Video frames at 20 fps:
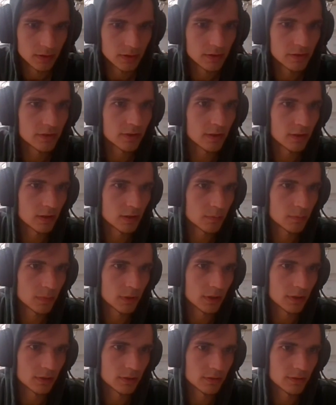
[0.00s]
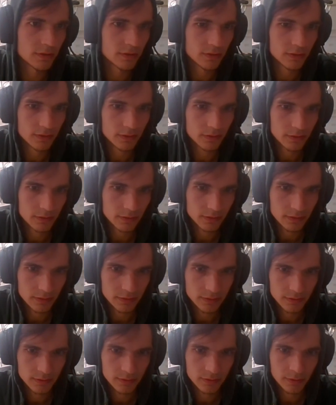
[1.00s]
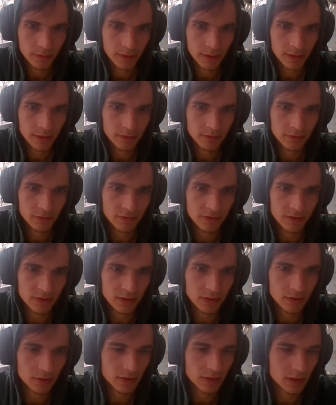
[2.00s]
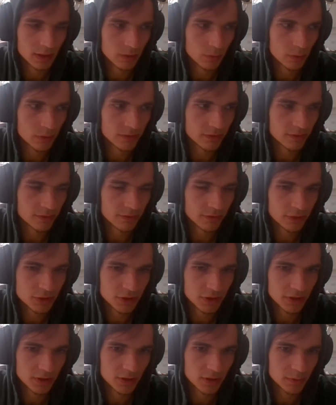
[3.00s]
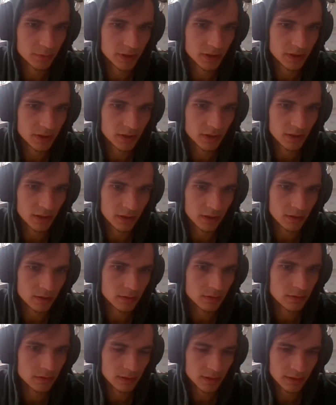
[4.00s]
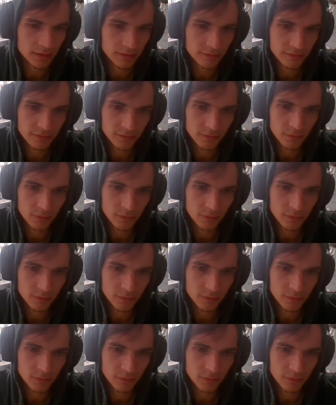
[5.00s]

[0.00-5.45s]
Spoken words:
It's all about trying to see, okay, what's the future gonna be, and if